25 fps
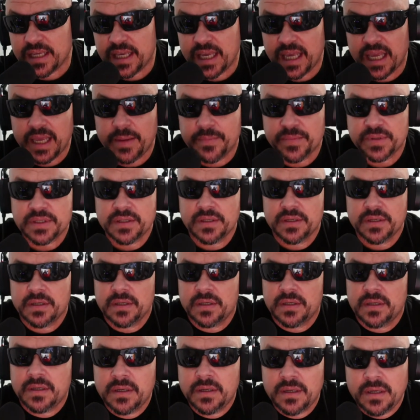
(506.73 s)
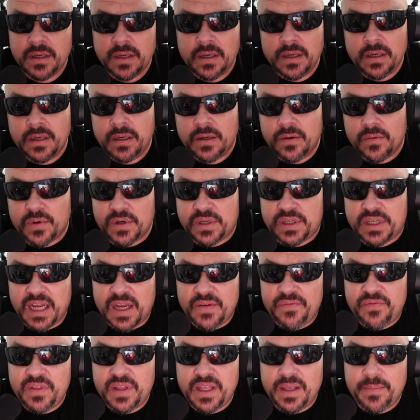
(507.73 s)
games, we
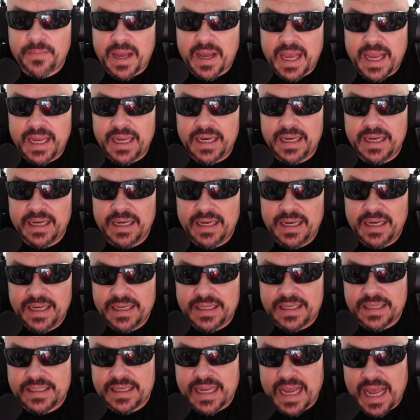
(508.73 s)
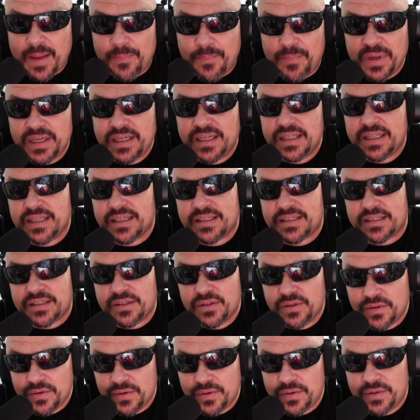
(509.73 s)
definitely might need to tap into this
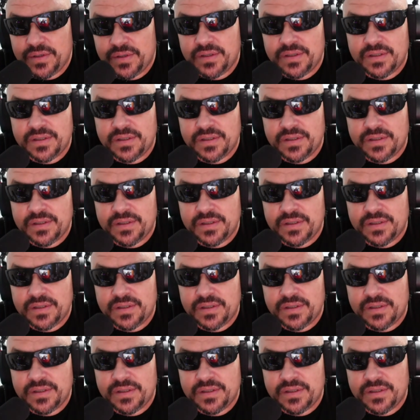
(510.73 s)
dude